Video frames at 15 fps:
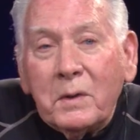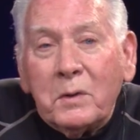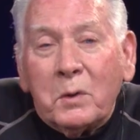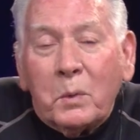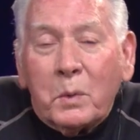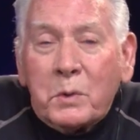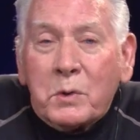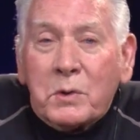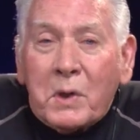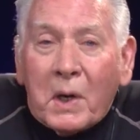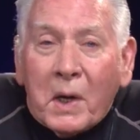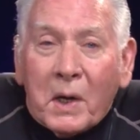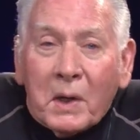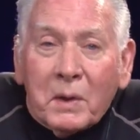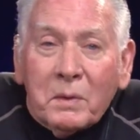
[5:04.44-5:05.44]
to his
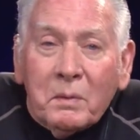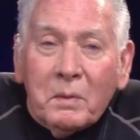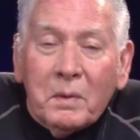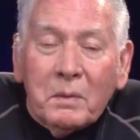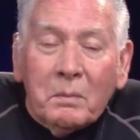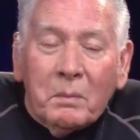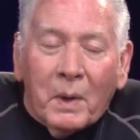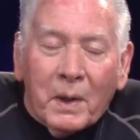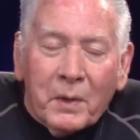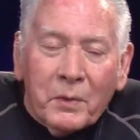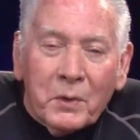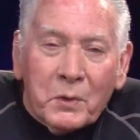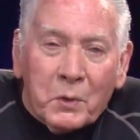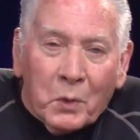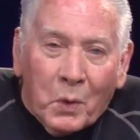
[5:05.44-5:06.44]
stand by
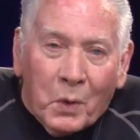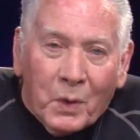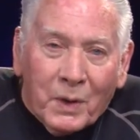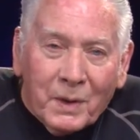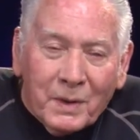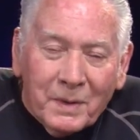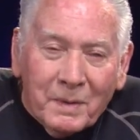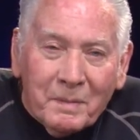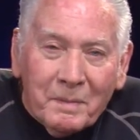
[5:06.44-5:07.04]
the door.